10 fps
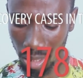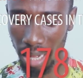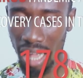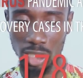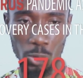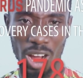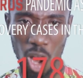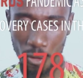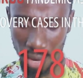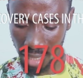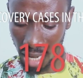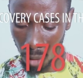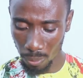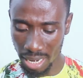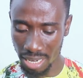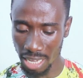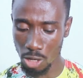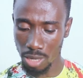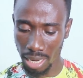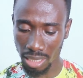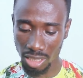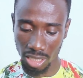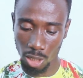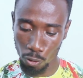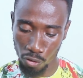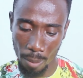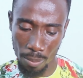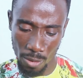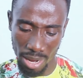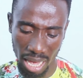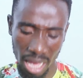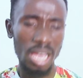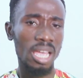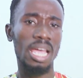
that has recovered now in the United States of America.